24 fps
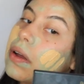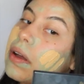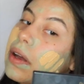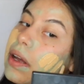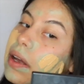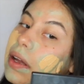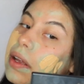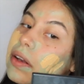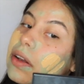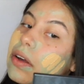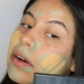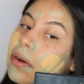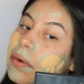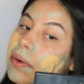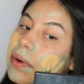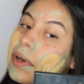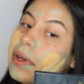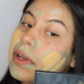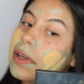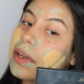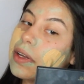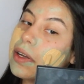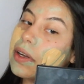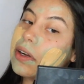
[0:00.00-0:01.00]
and over
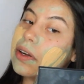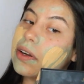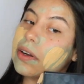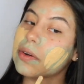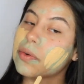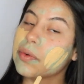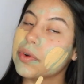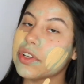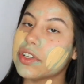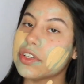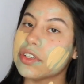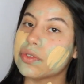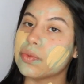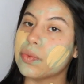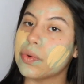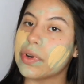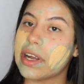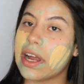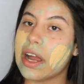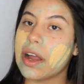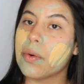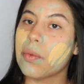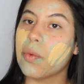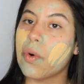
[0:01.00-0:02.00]
here which is
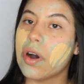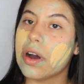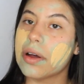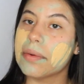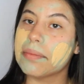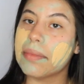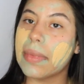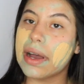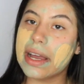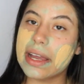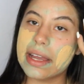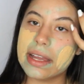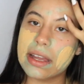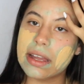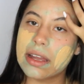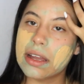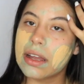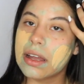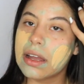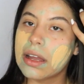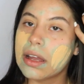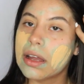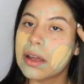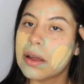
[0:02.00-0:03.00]
where I want my
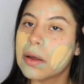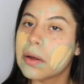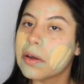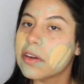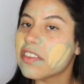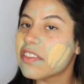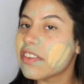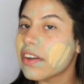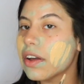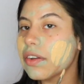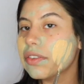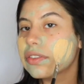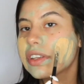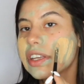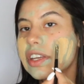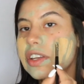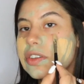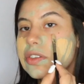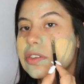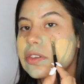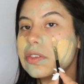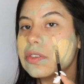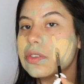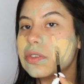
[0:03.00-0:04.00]

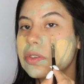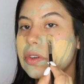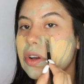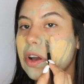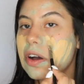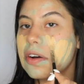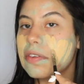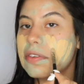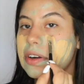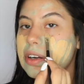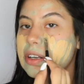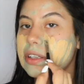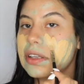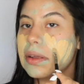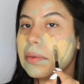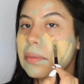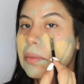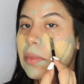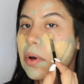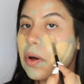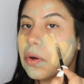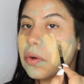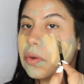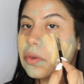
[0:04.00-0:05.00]
foundation to cover the
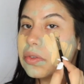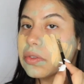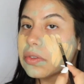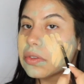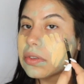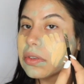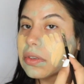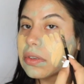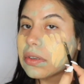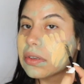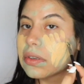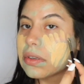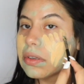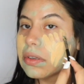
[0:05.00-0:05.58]
most